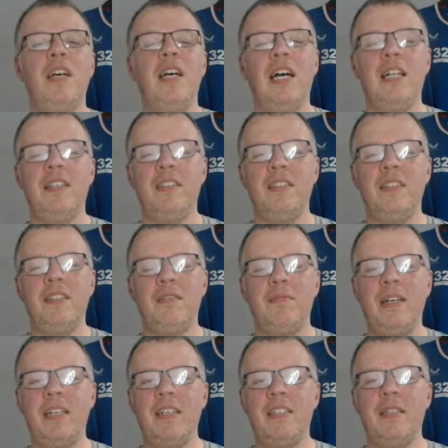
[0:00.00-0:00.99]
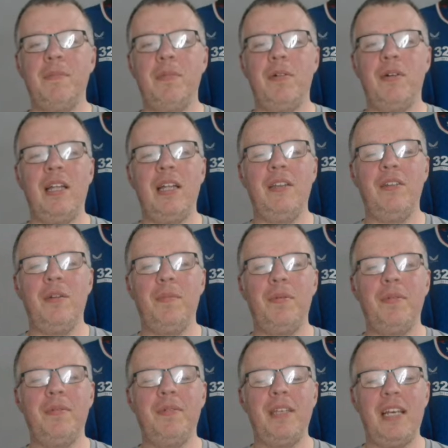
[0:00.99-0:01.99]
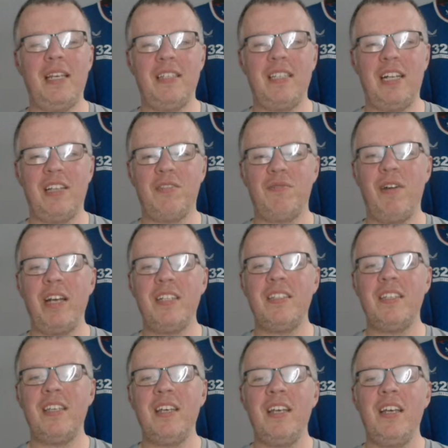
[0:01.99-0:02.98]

And where does the ball end up? Yes, that's right.